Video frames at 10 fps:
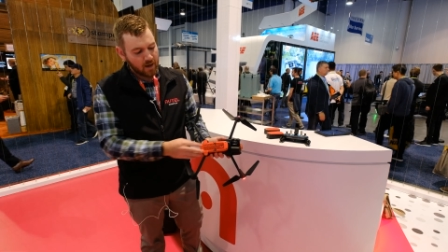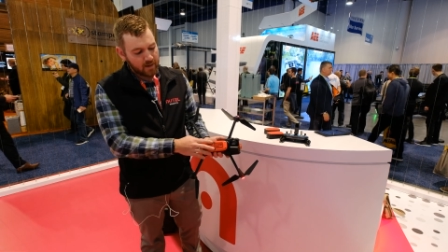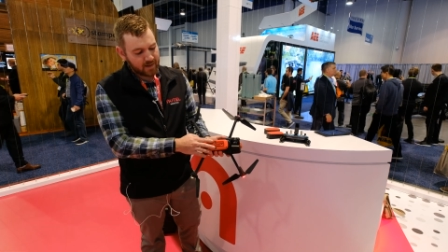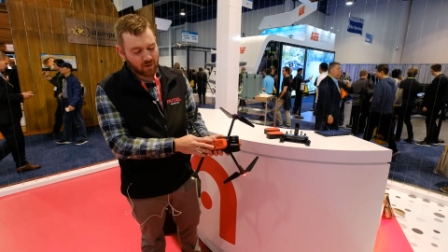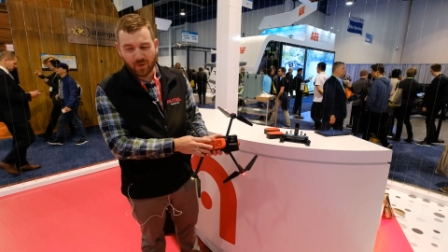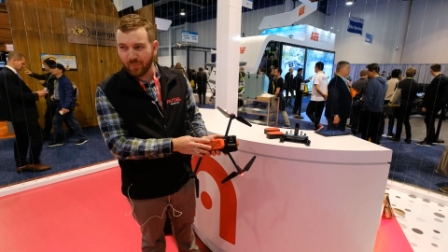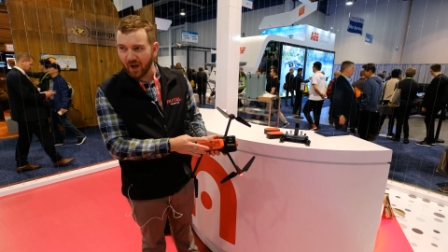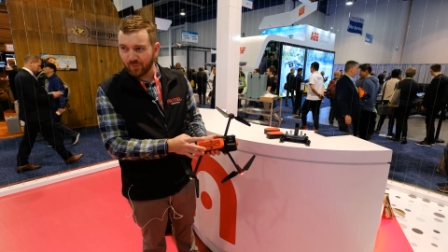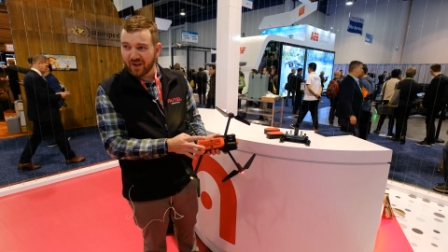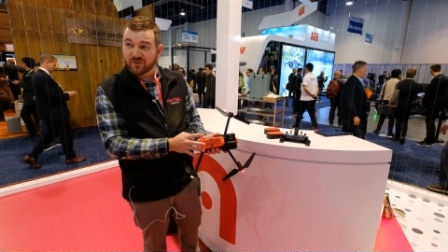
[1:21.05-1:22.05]
Down on the
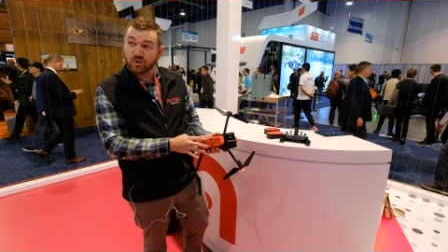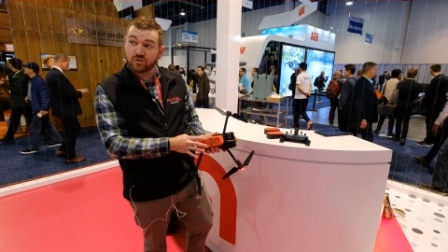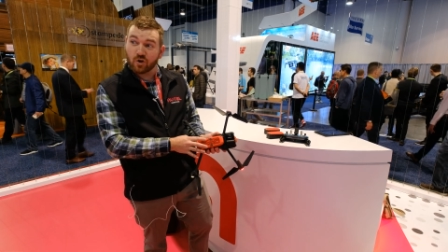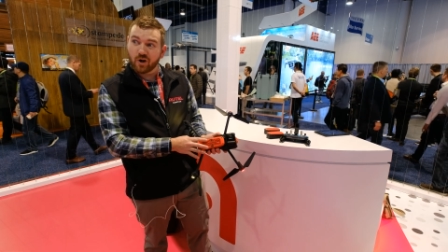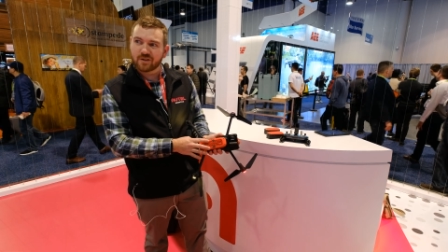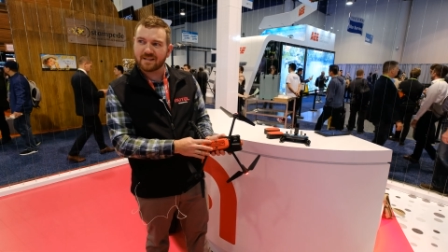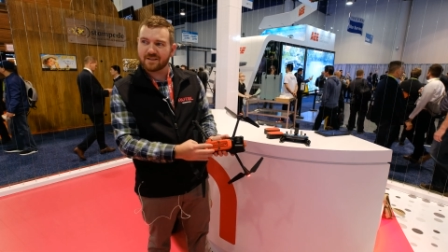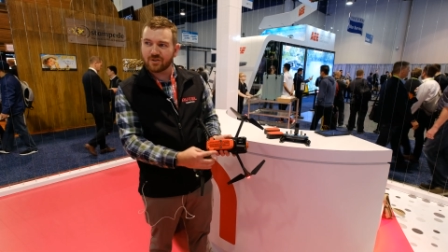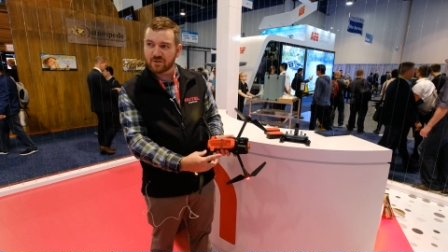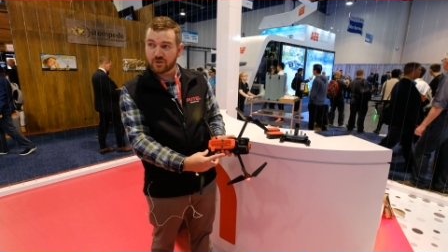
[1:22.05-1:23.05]
bottom, we have 2 sonar
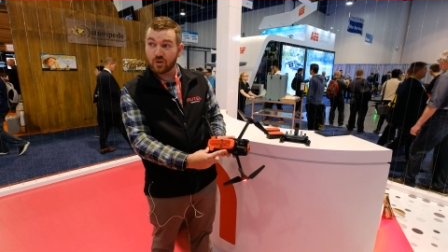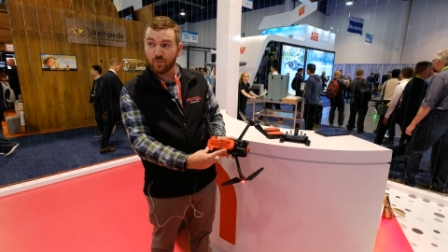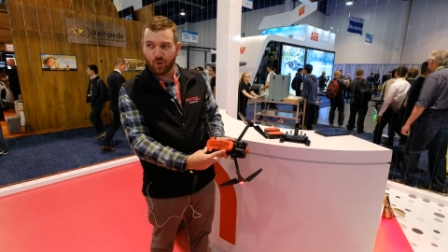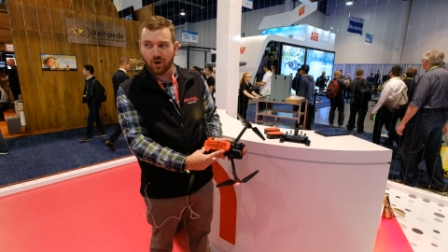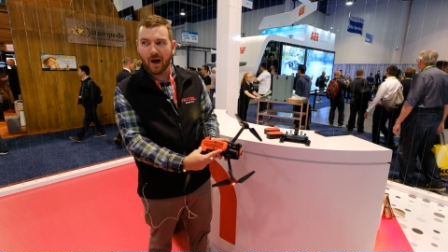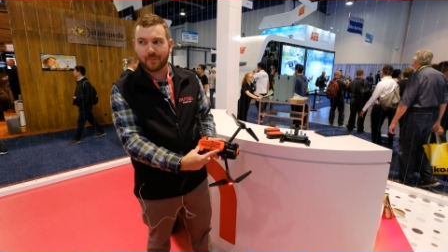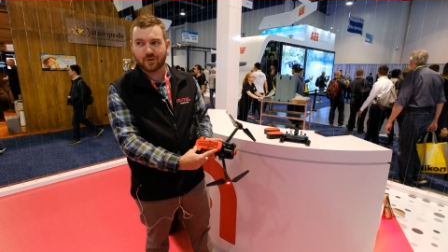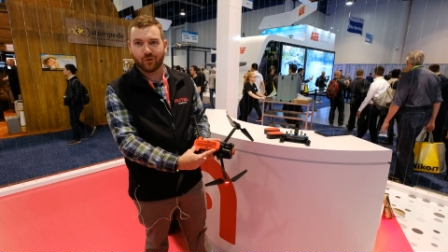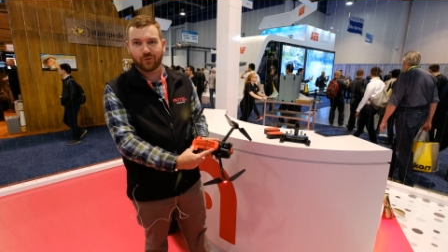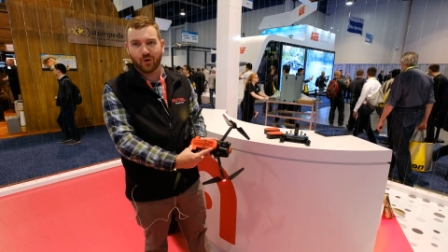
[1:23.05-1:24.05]
sensors and 2 more
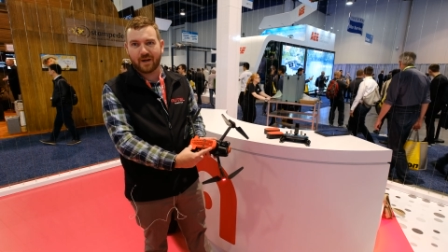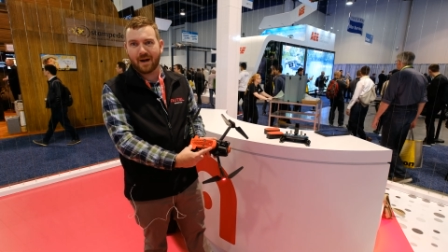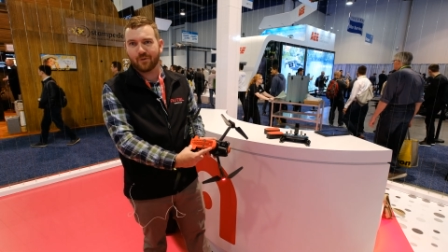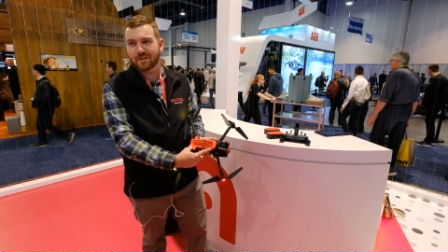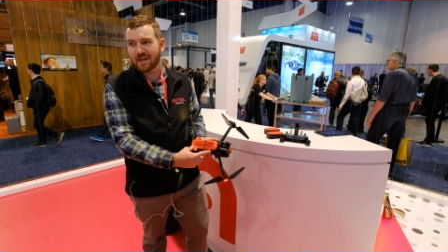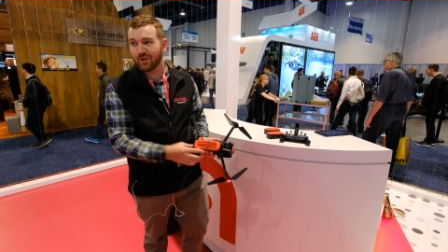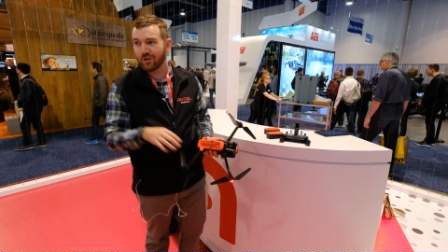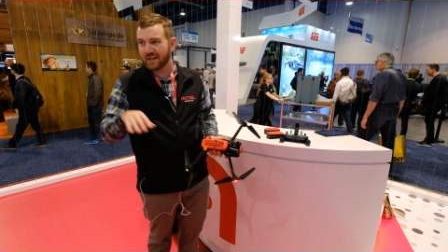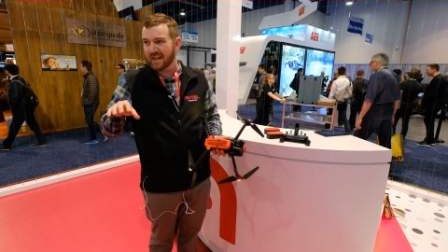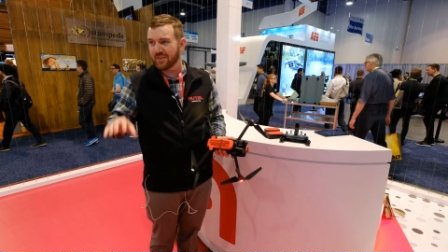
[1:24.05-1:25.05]
optical flow cameras that are
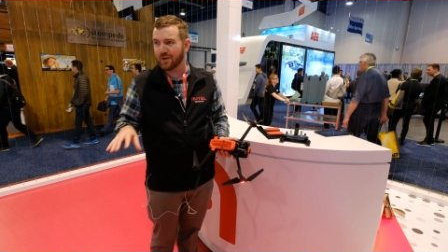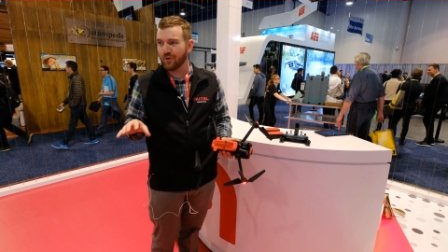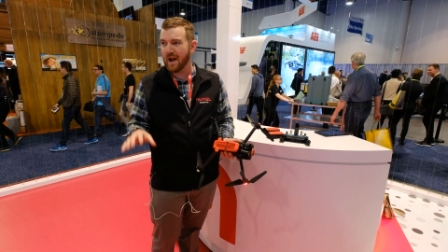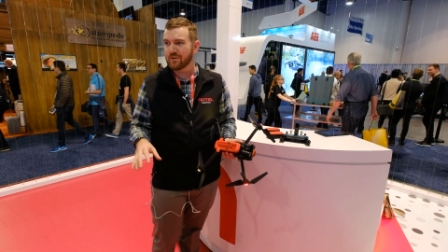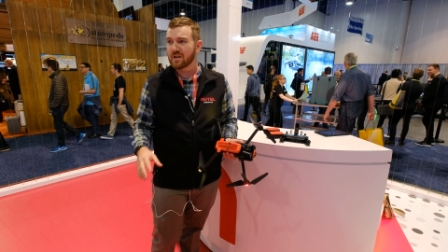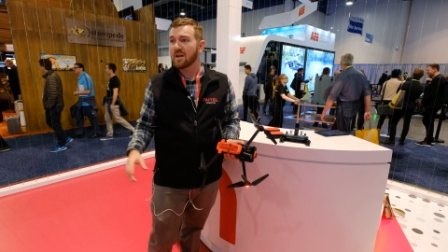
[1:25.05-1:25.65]
looking at the ground.